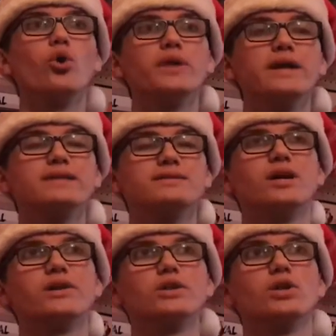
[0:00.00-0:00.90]
and it's
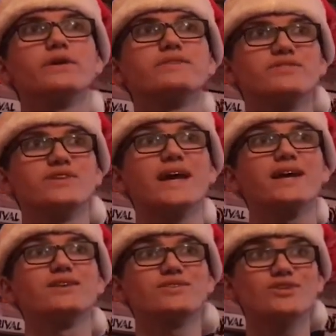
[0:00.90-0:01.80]
gonna look sick.
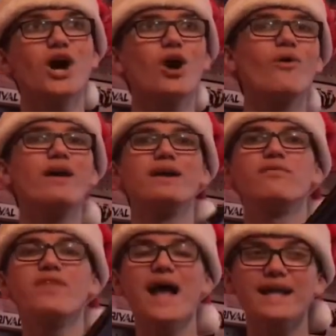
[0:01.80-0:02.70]
So
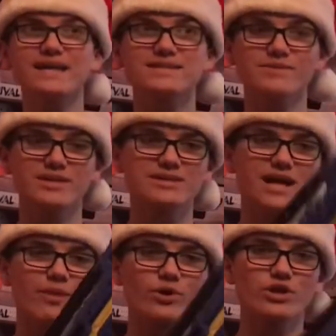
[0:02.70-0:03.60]
if that gets to me in
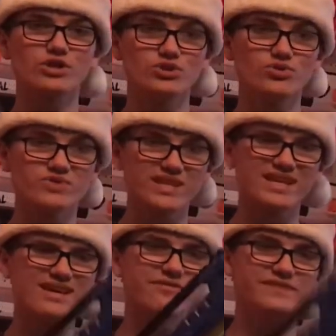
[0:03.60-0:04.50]
time, we're gonna use it.
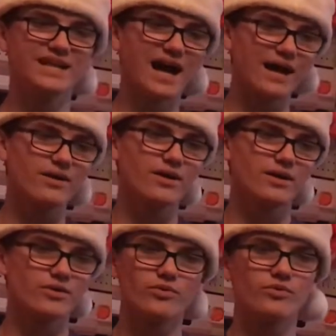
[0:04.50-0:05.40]
If not,
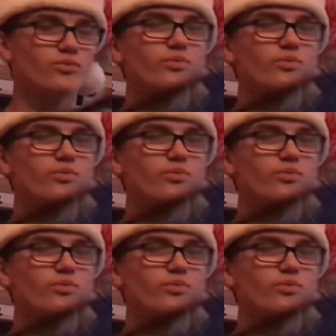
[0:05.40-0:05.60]
we